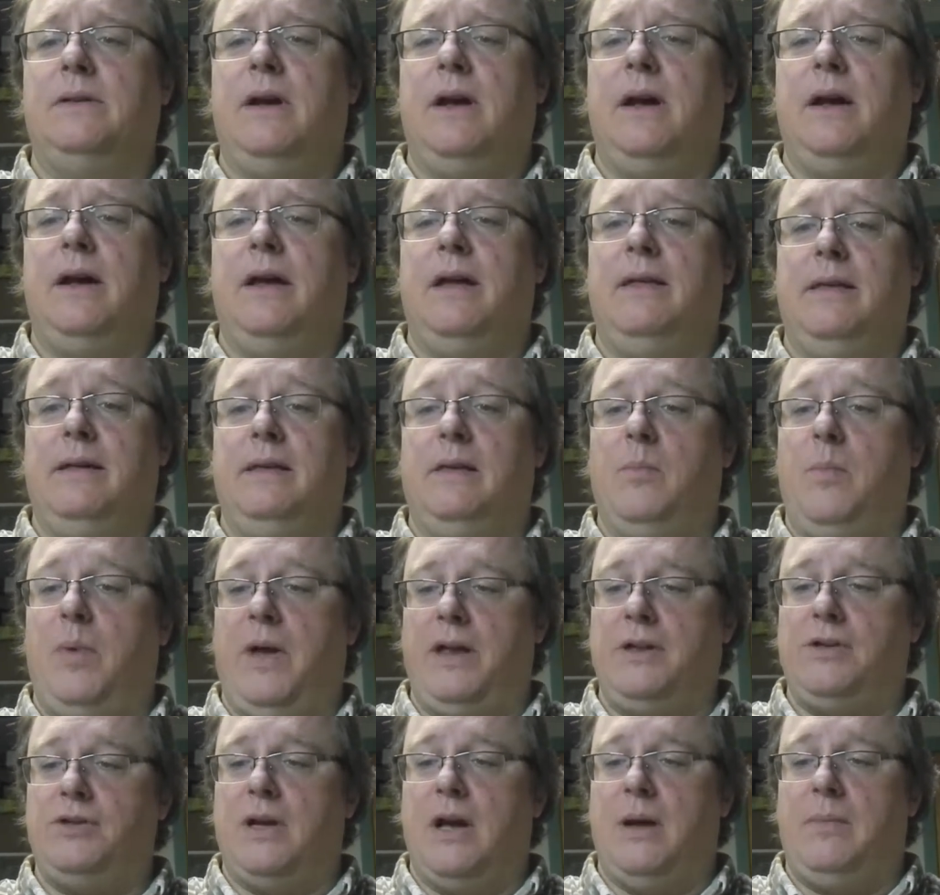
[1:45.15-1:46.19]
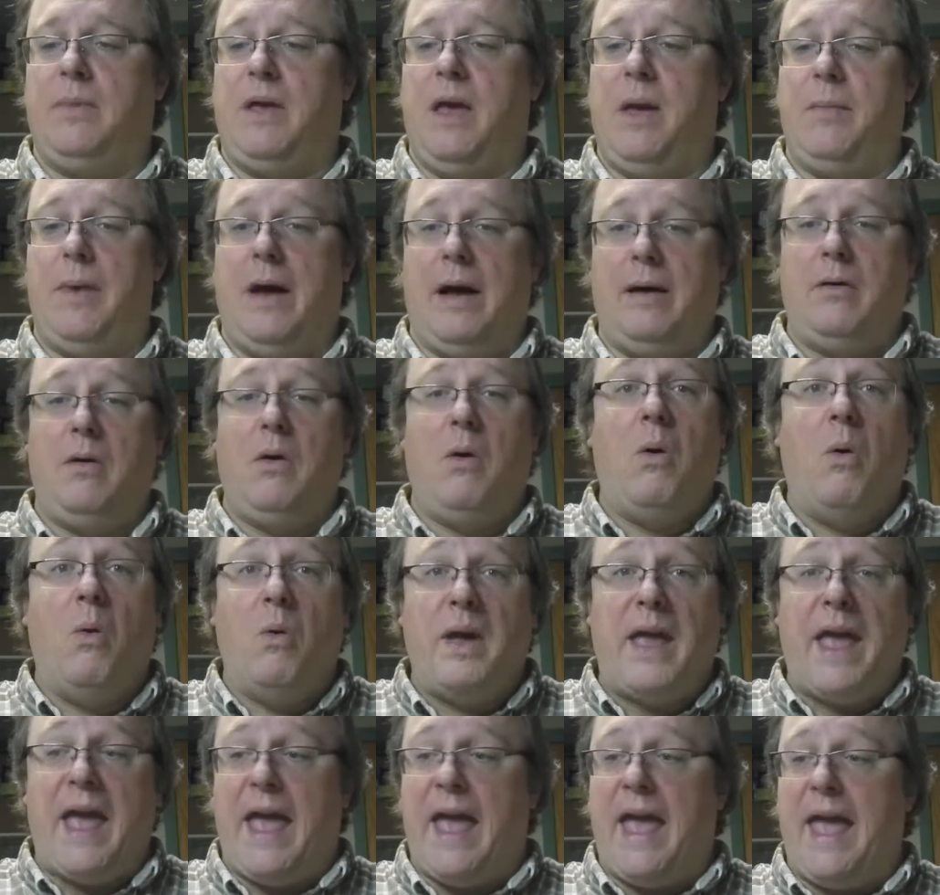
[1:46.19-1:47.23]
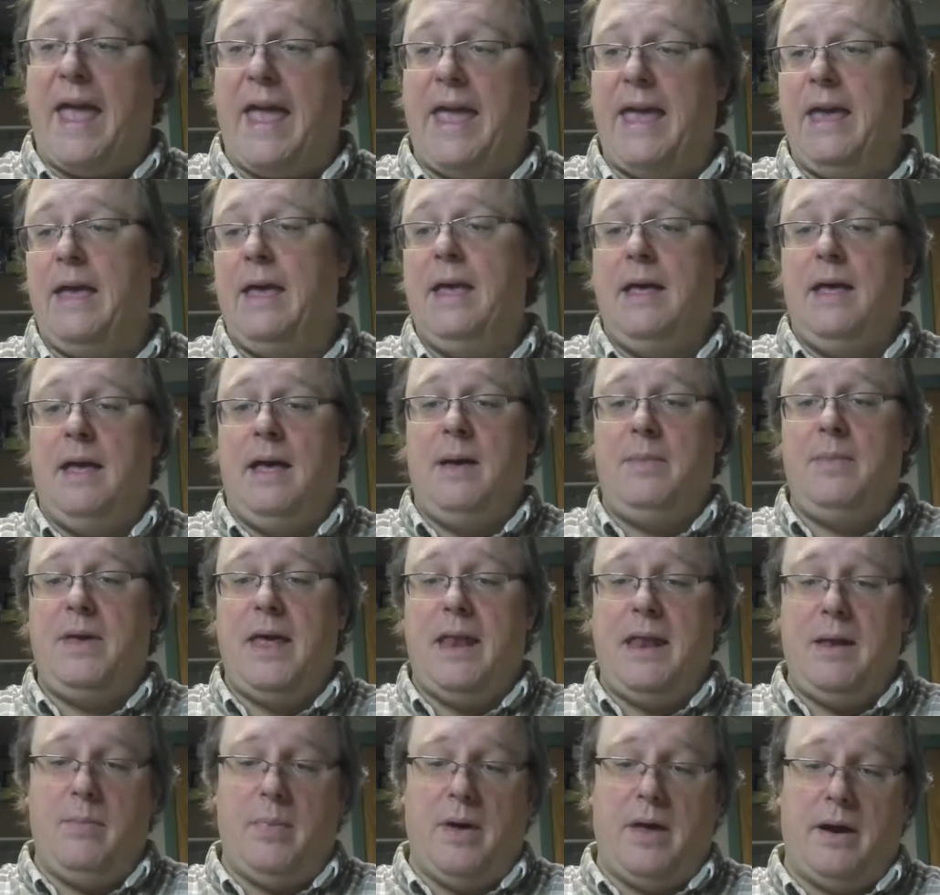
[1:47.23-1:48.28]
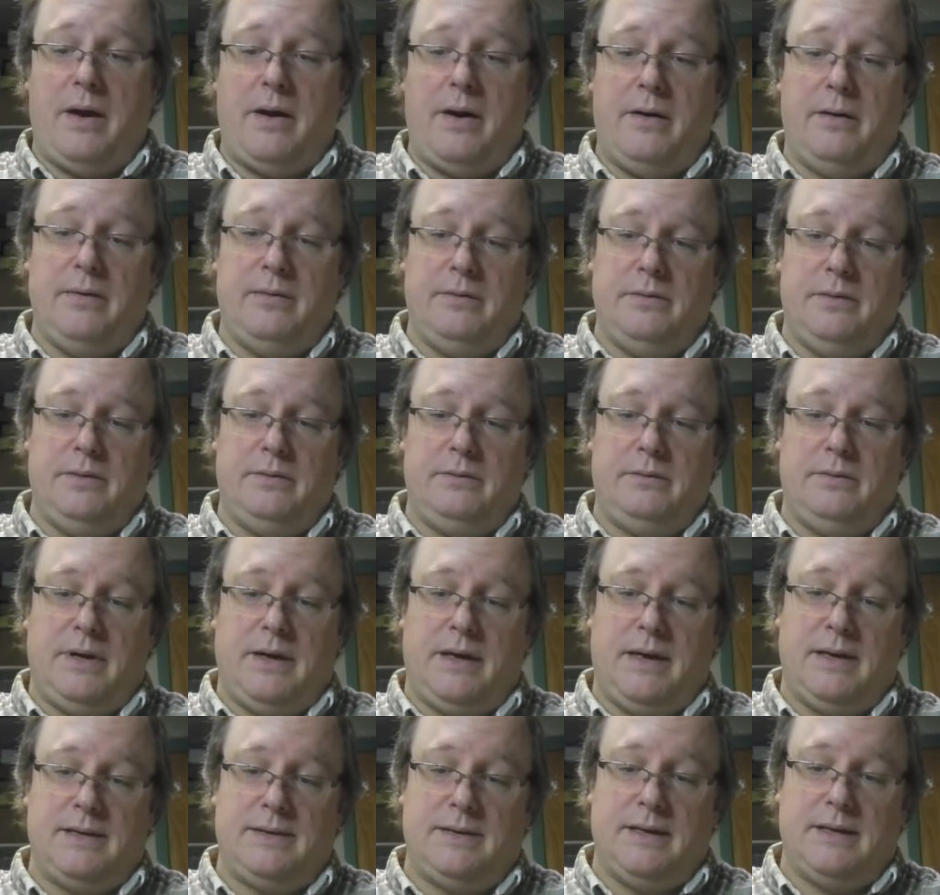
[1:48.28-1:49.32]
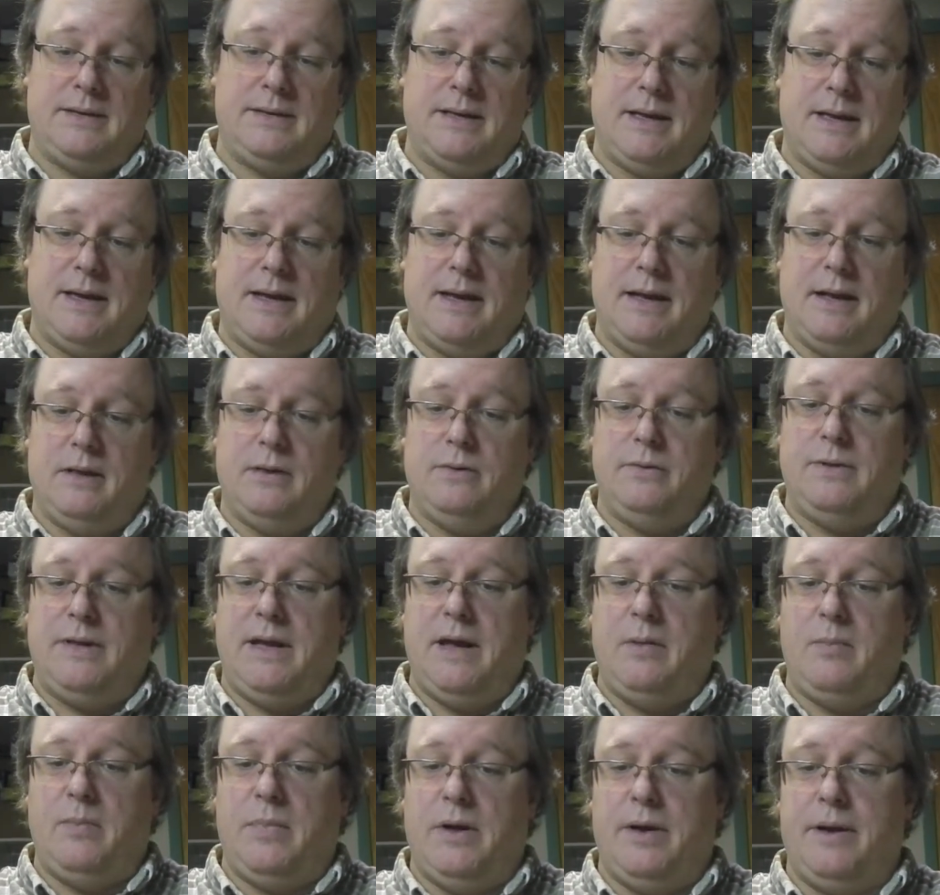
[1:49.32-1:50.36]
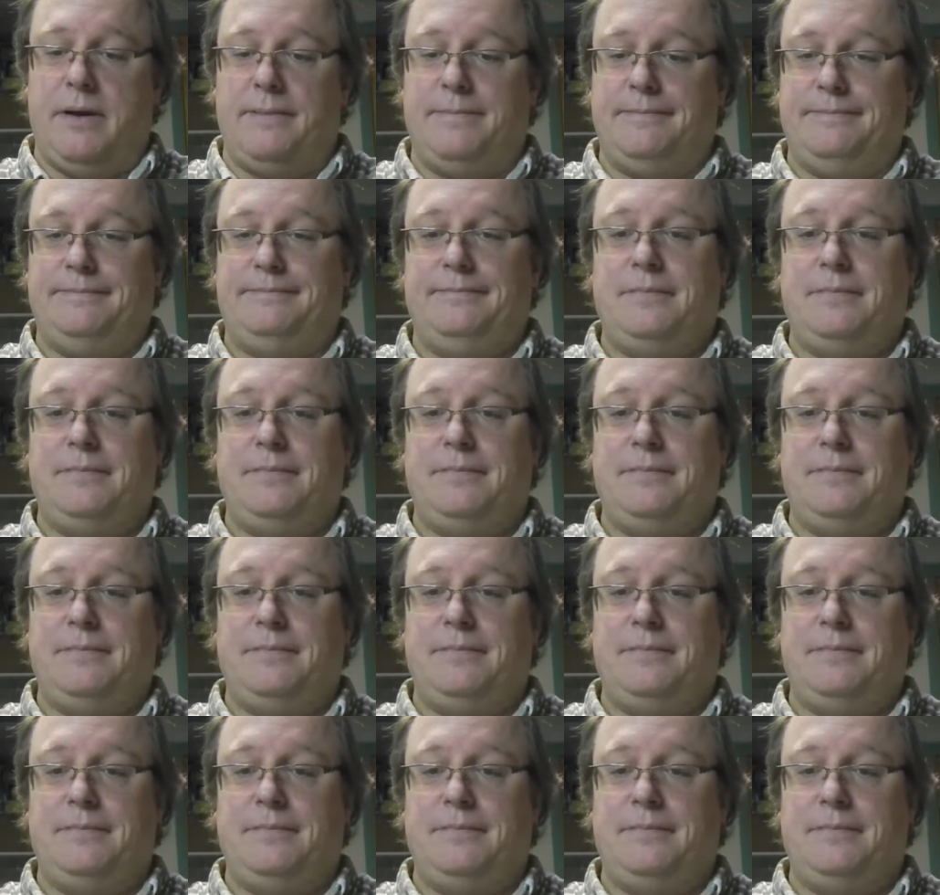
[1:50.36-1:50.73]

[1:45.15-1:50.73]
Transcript: I think the paint job came out okay. I'm getting better. Well, I guess that's got to get glued down better.